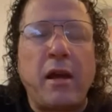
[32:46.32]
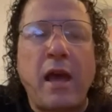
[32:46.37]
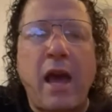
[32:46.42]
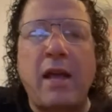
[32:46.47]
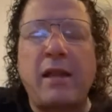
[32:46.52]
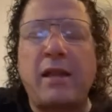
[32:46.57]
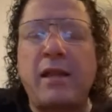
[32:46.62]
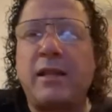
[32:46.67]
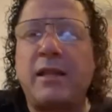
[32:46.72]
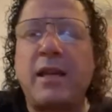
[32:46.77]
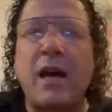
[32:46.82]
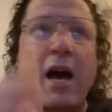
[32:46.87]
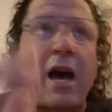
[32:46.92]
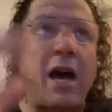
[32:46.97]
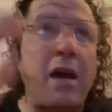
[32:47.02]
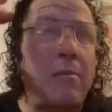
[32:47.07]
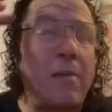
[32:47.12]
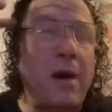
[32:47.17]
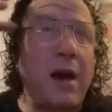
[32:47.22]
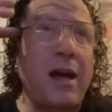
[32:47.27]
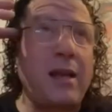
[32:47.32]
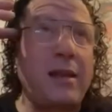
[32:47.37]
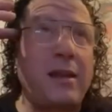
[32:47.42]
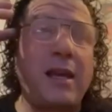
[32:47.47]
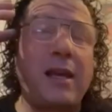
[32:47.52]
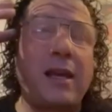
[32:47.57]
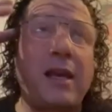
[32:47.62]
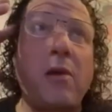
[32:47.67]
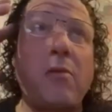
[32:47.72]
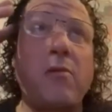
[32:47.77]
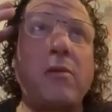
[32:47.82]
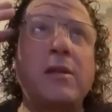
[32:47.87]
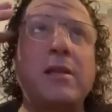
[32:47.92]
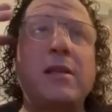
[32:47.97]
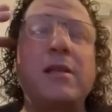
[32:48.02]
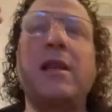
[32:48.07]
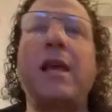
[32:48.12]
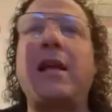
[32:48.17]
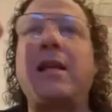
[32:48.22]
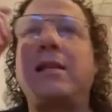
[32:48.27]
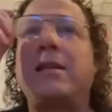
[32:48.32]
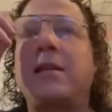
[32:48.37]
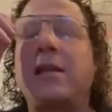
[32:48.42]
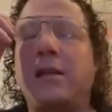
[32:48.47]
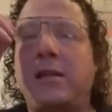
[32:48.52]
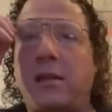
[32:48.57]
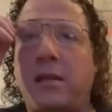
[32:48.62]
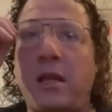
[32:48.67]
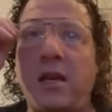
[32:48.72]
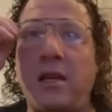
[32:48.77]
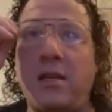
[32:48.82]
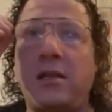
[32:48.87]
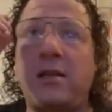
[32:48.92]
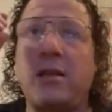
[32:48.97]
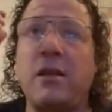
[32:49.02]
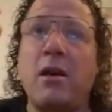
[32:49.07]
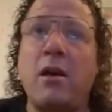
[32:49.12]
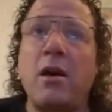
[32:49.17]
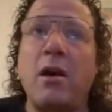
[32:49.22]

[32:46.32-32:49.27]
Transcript: At the time, I think he was in the late 60s